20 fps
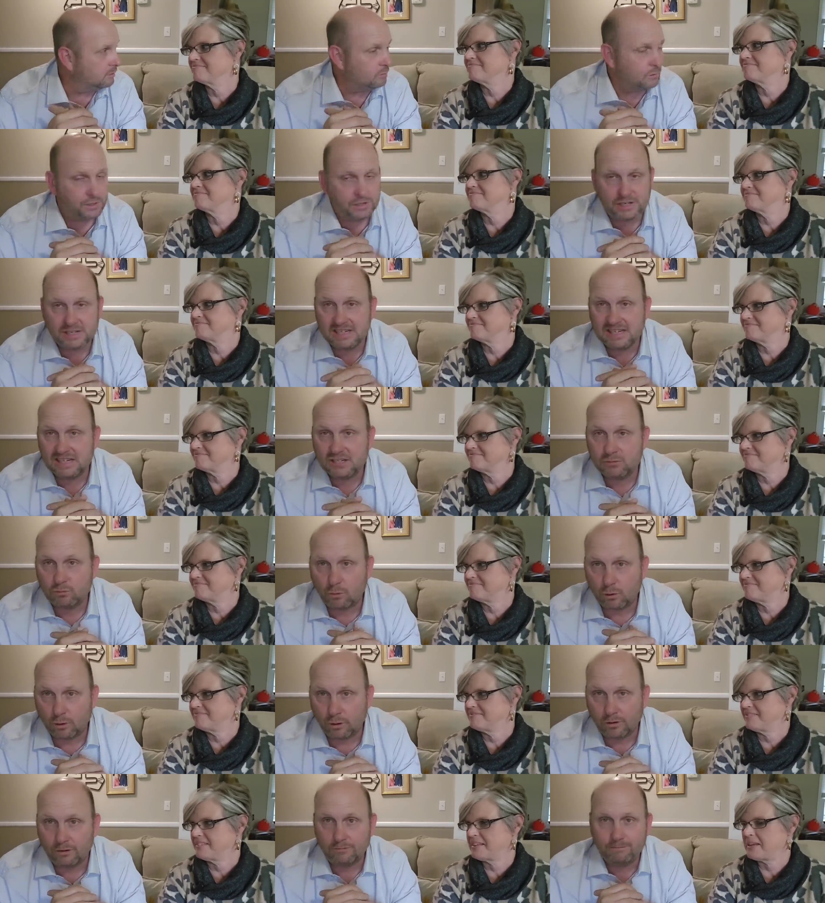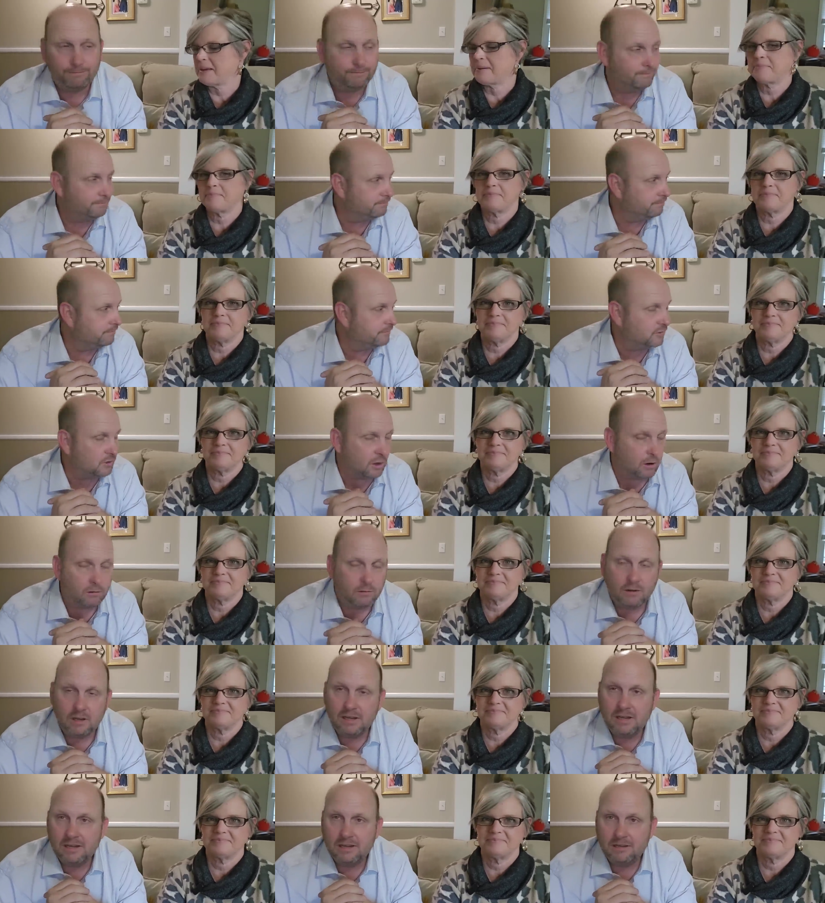Speaker 1: which is His word. Yep. So
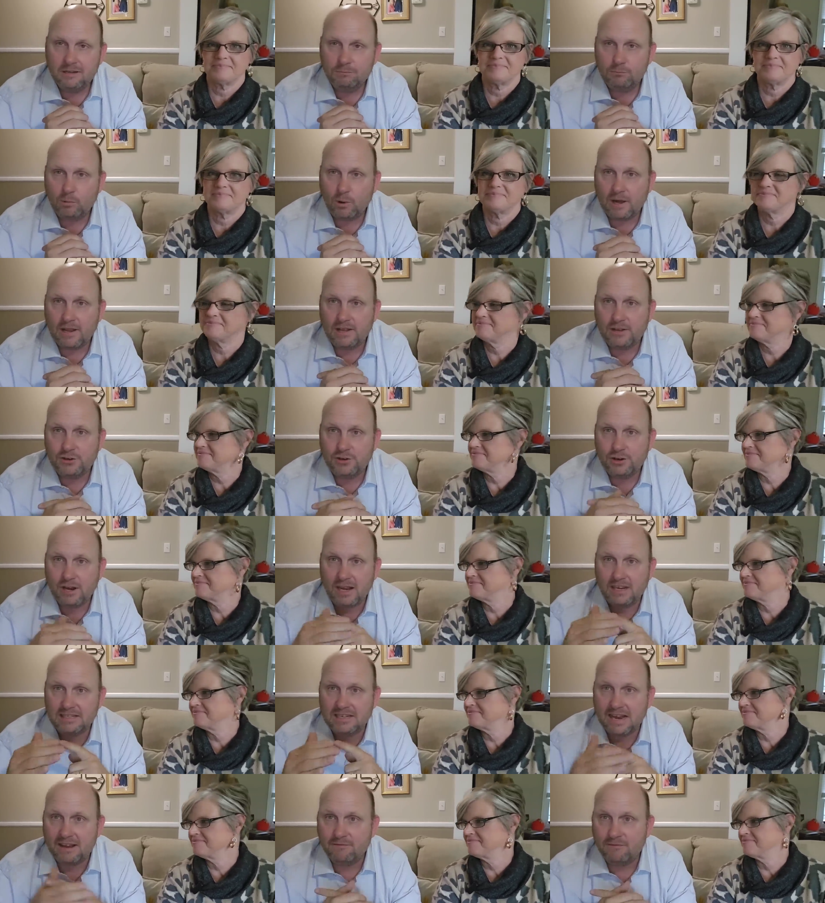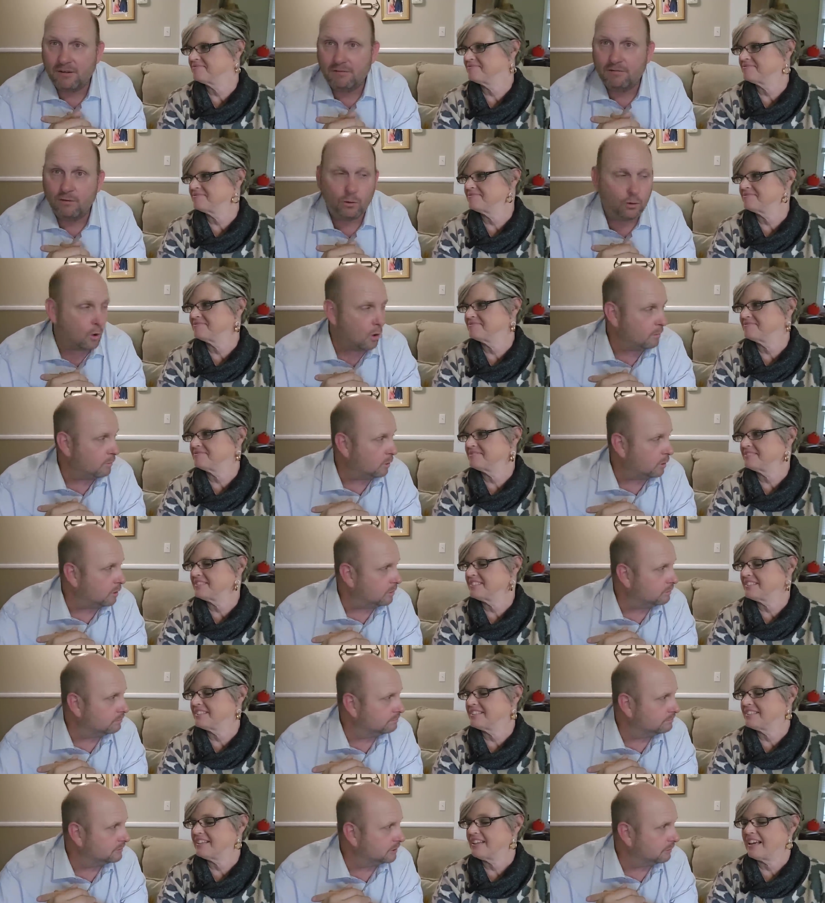pray that you guys have the full armor
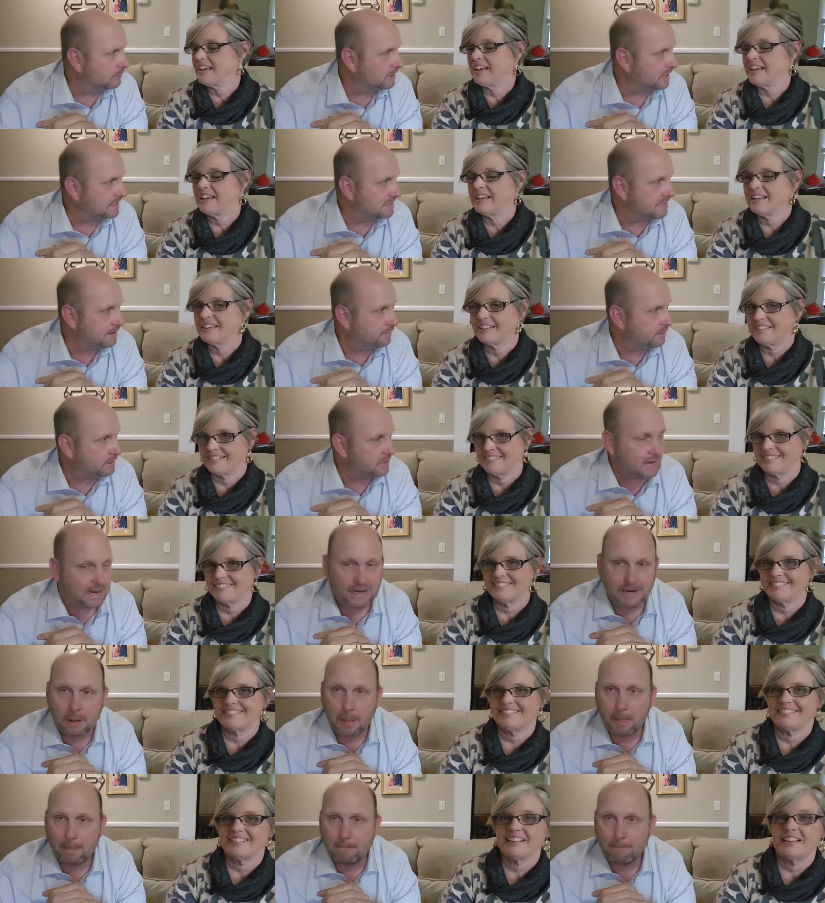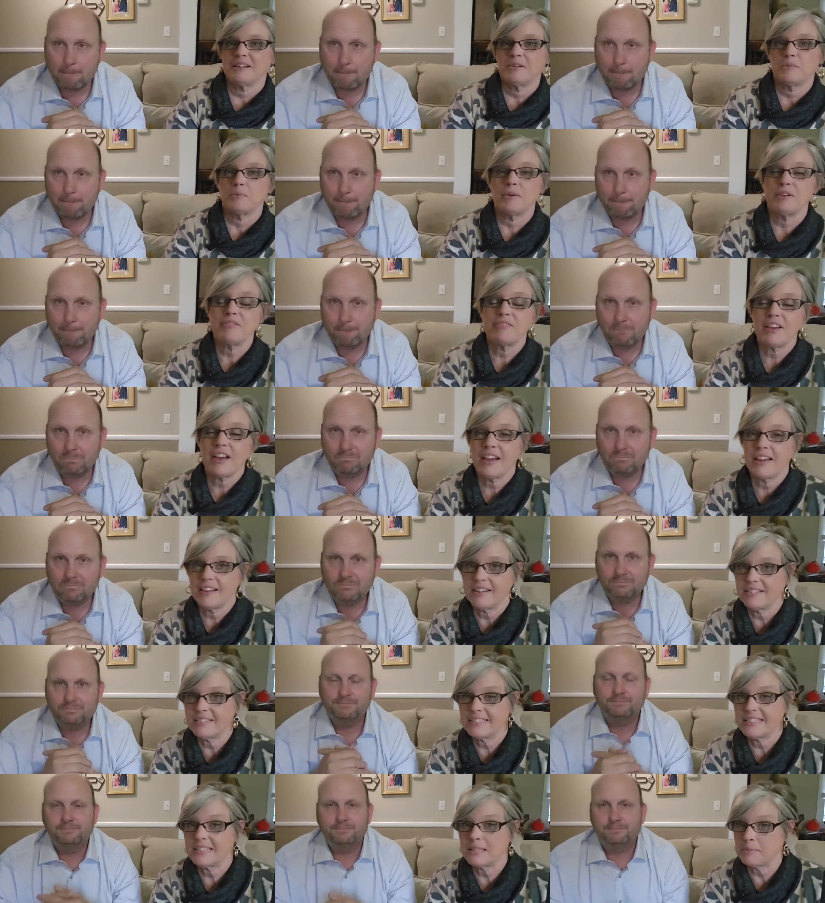on. So that's it for today.
Speaker 2: We've
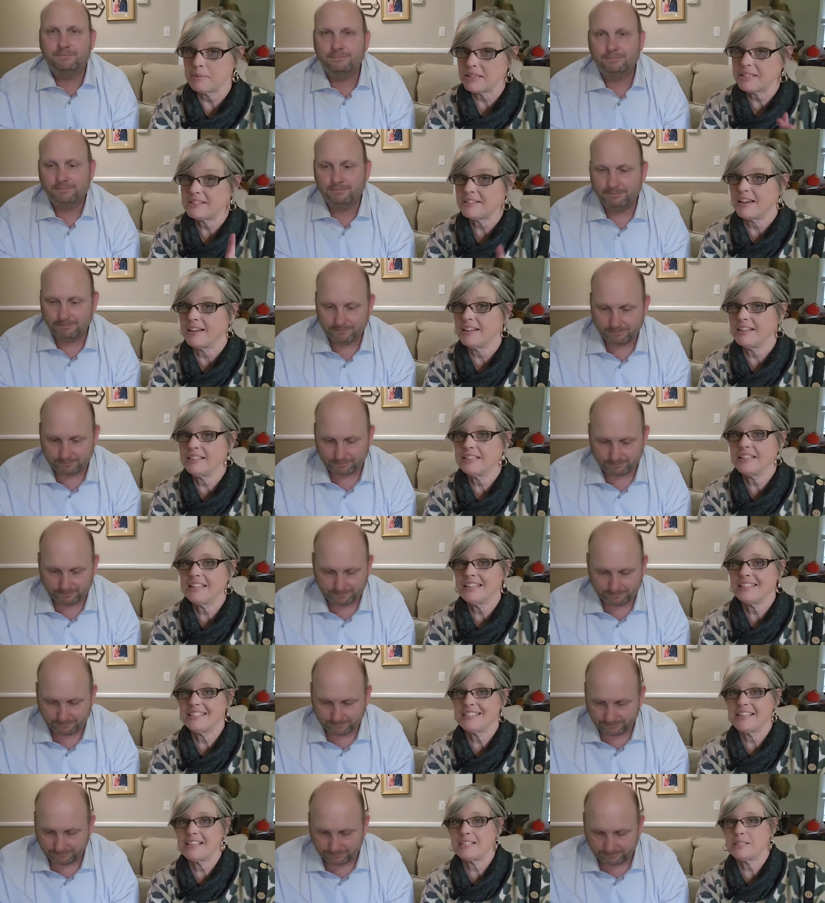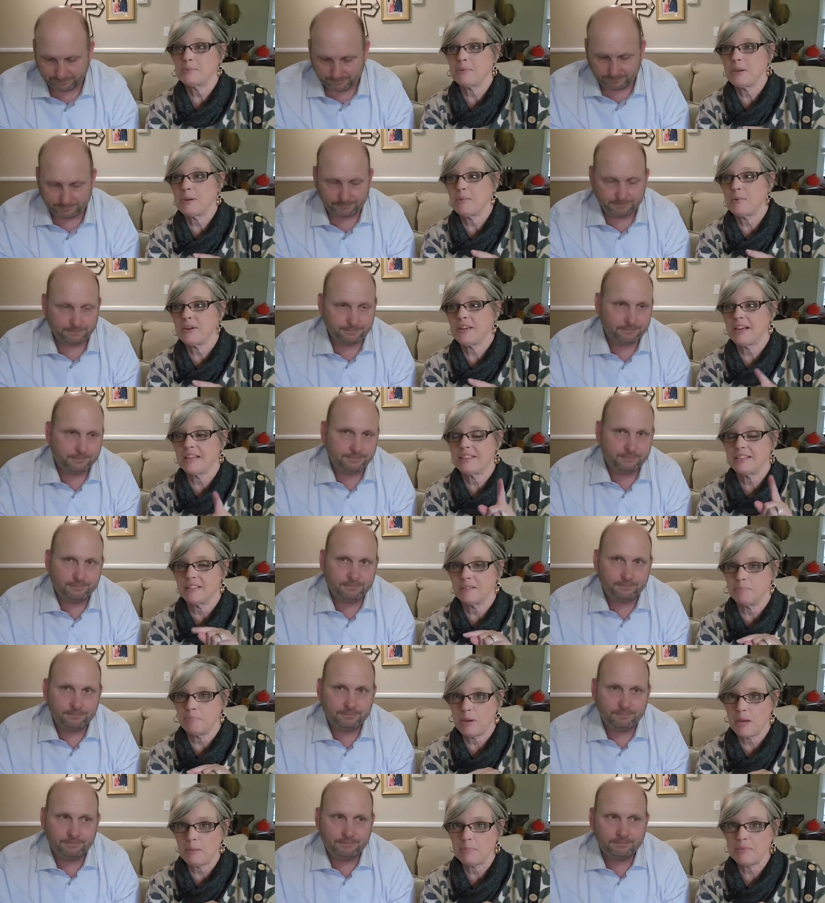got some exciting things next week. We got the
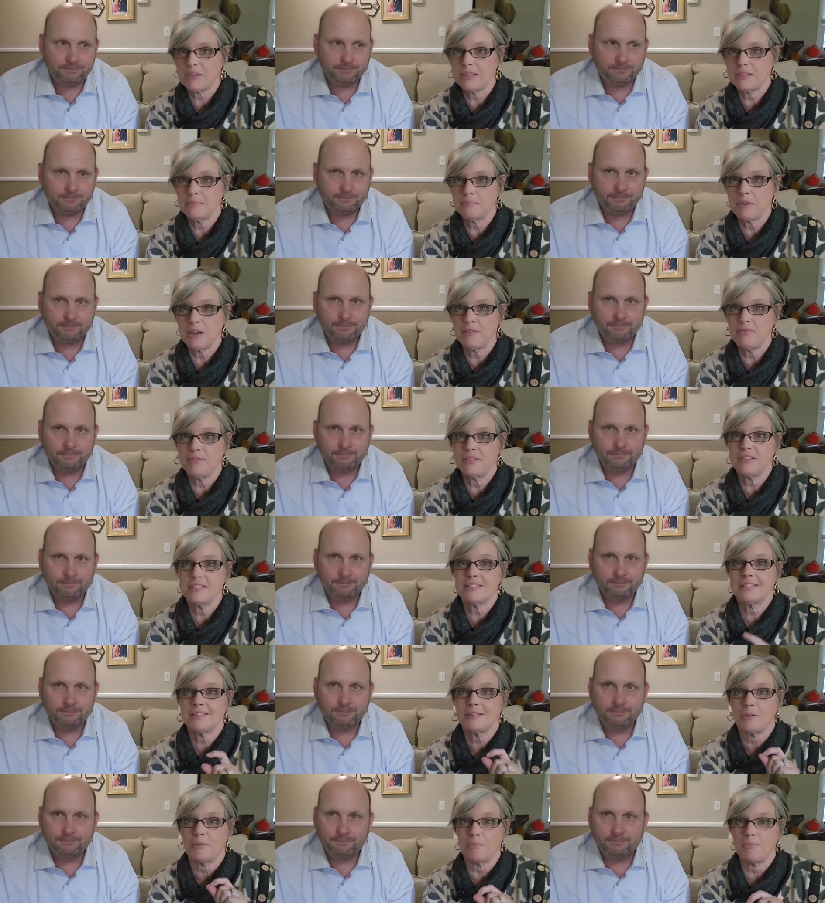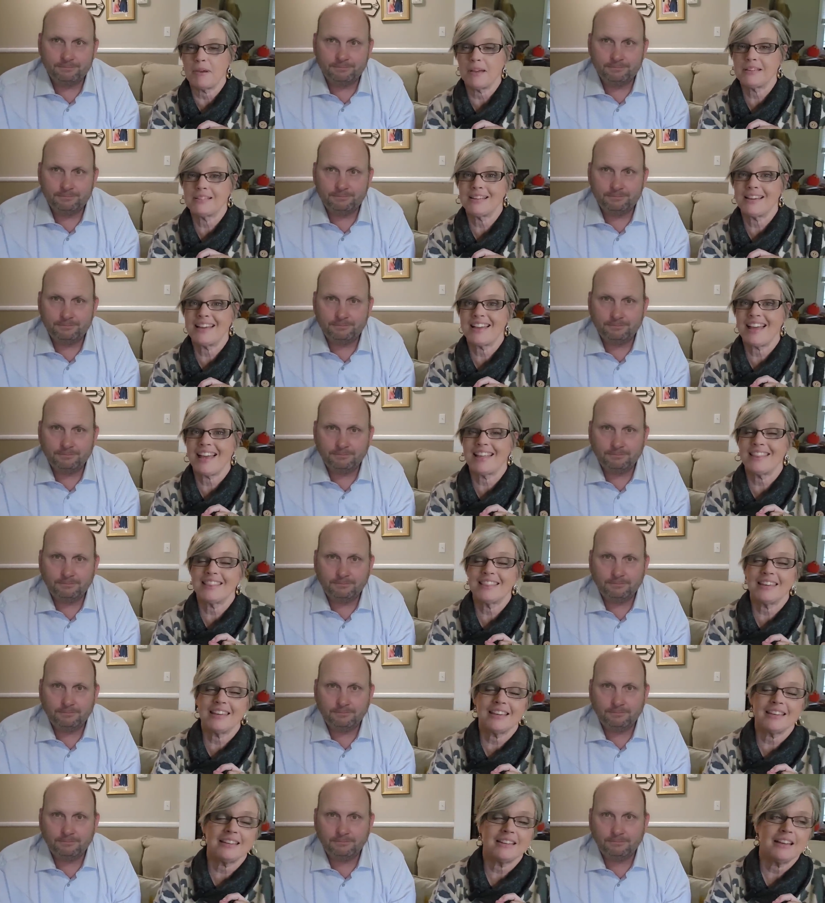pumpkin muffins on Monday, and
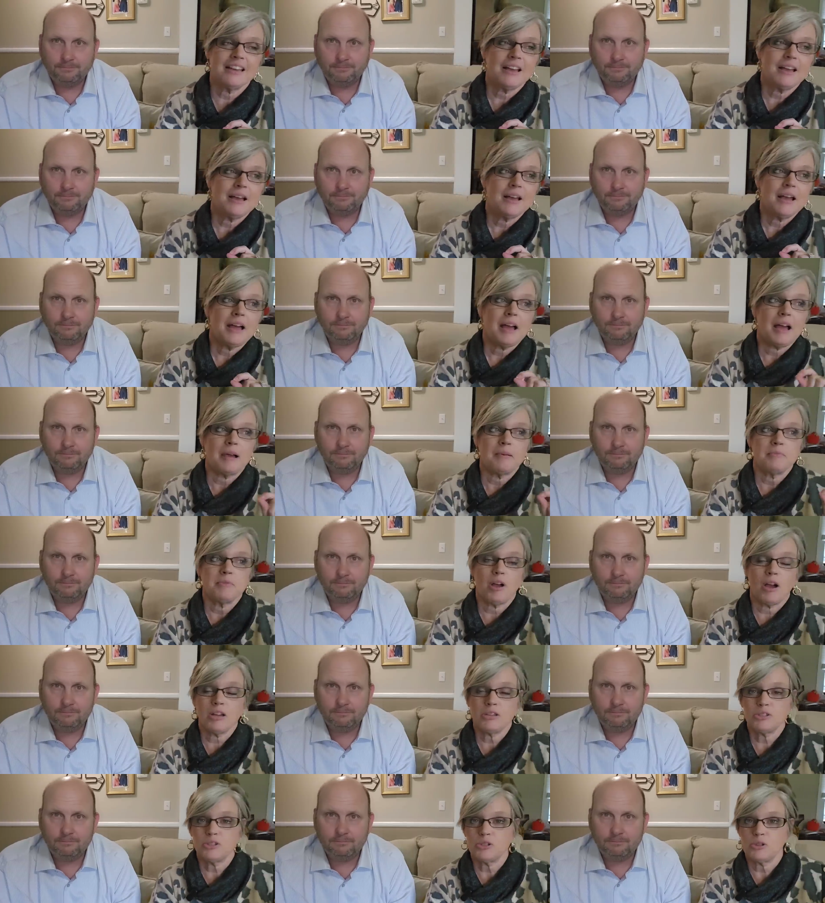then I'm not